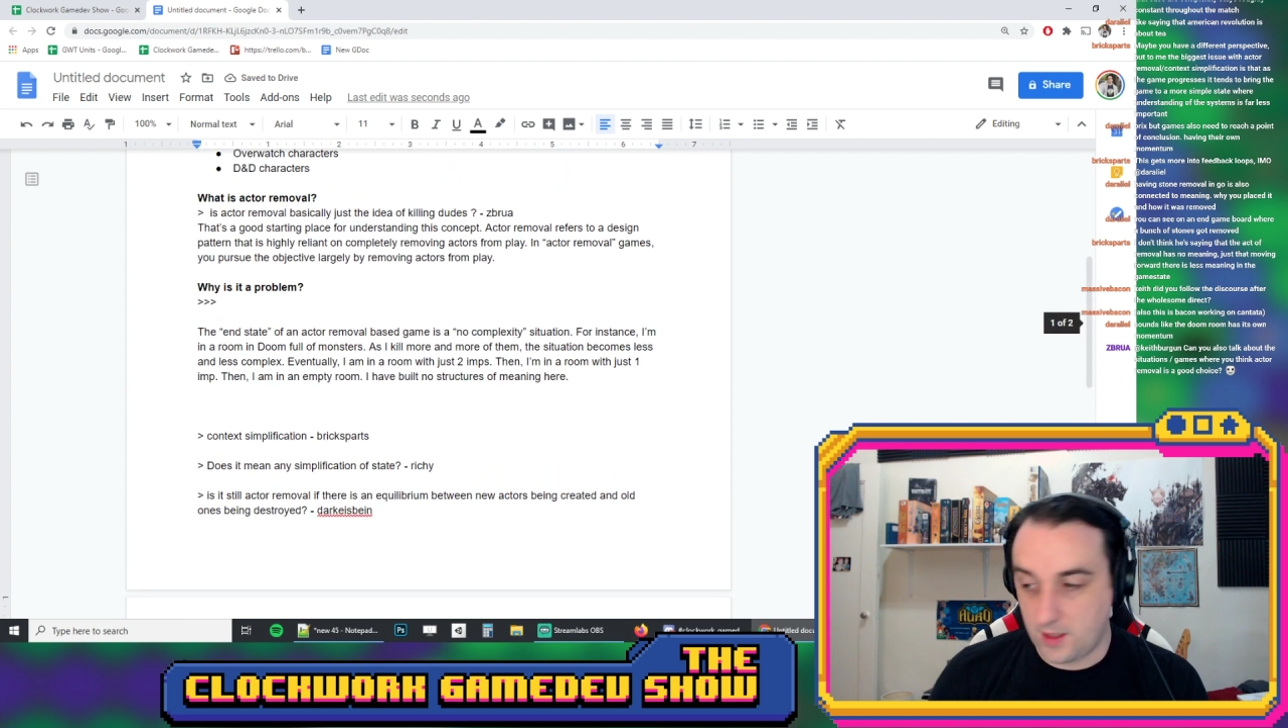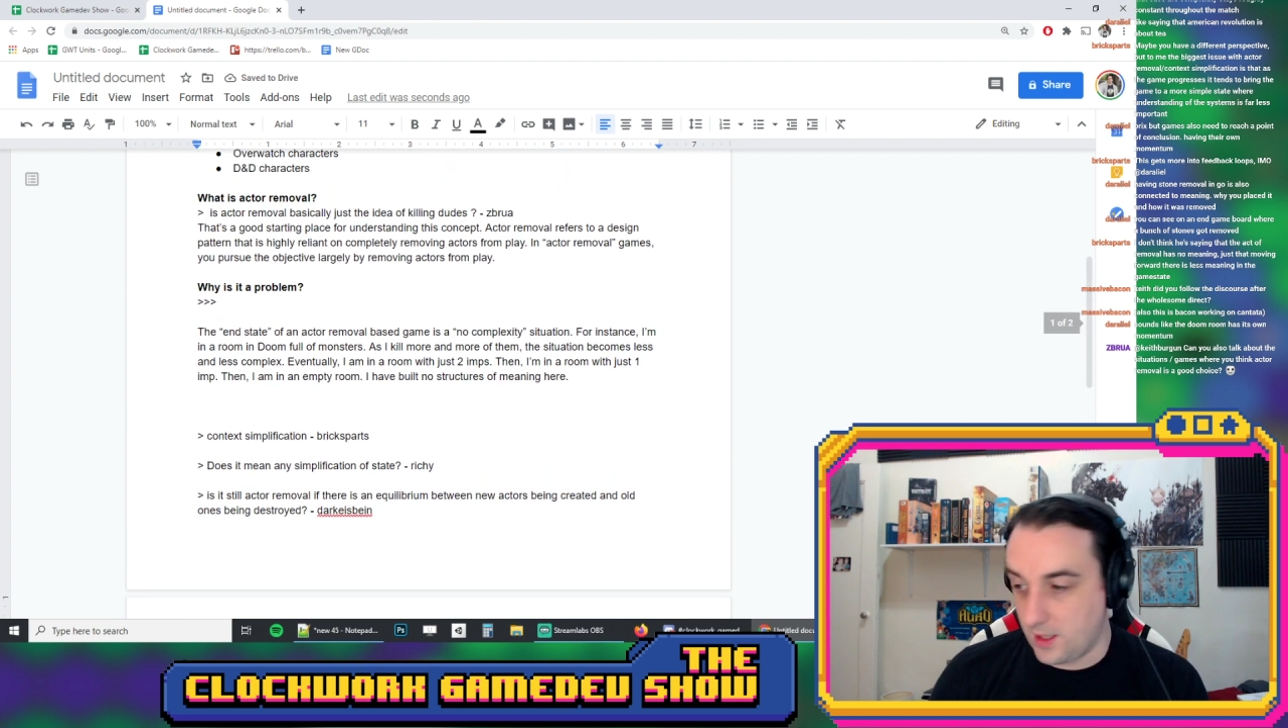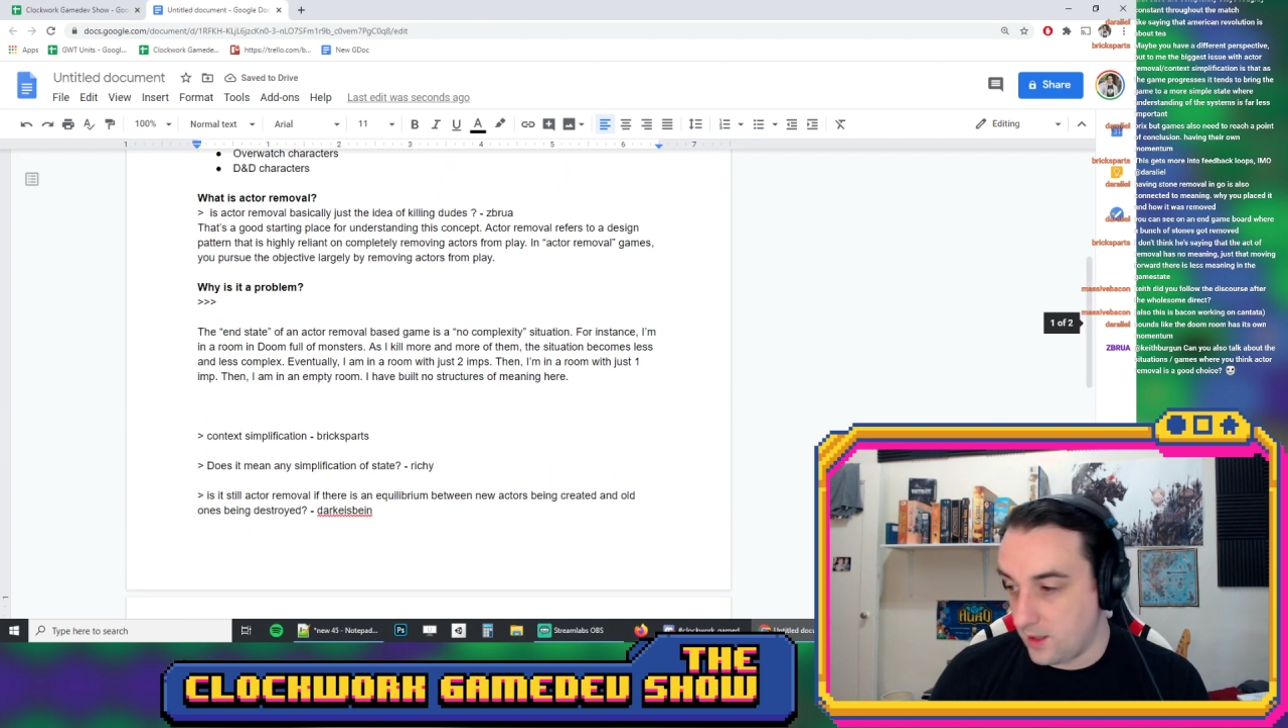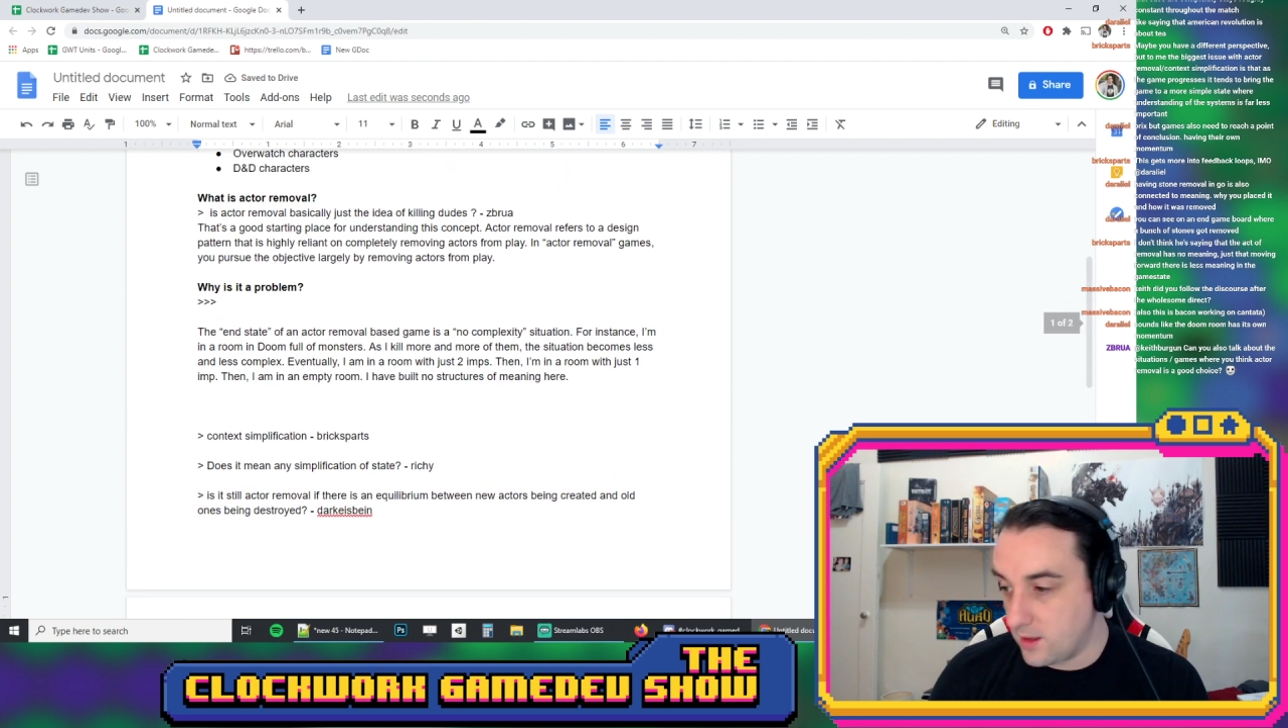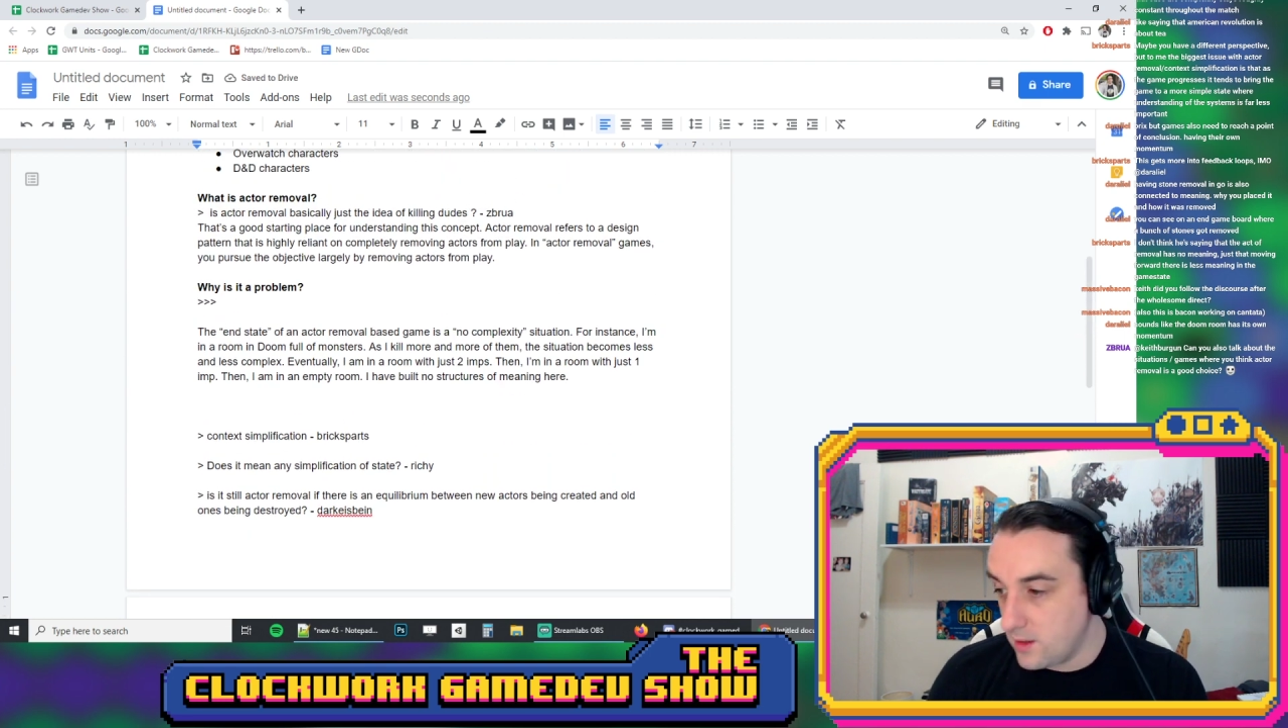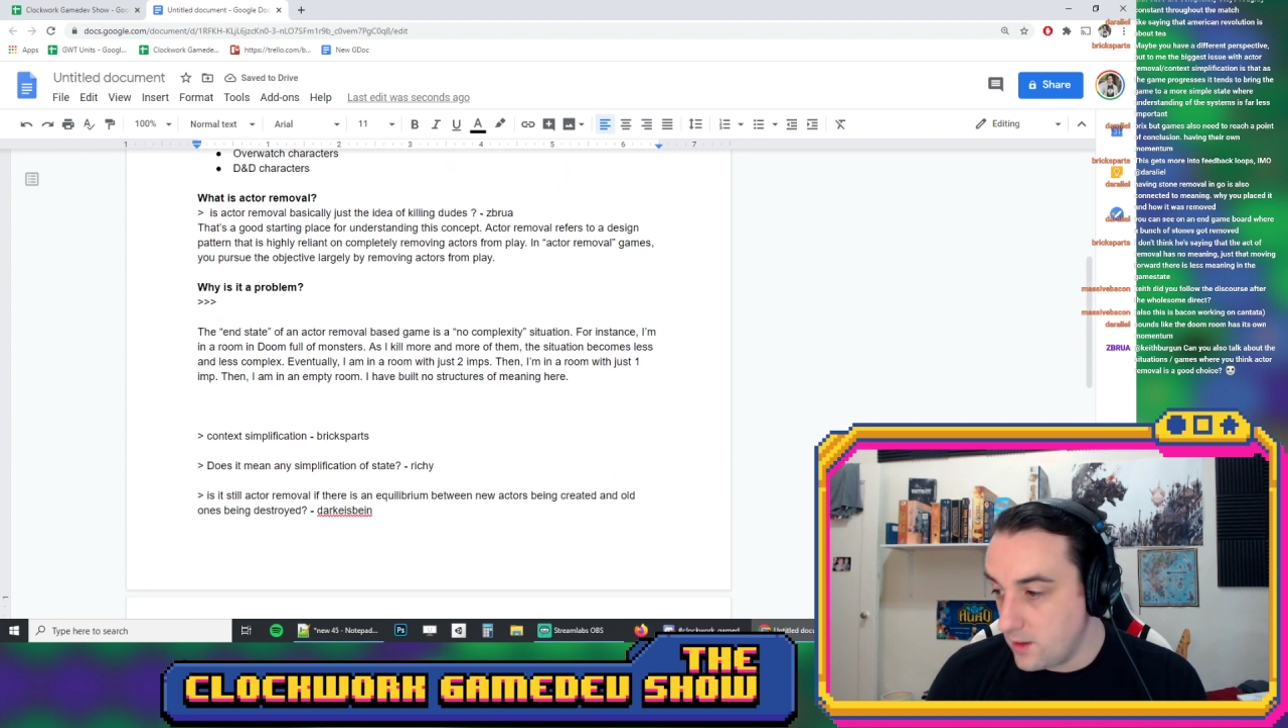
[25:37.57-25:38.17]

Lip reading: Okay.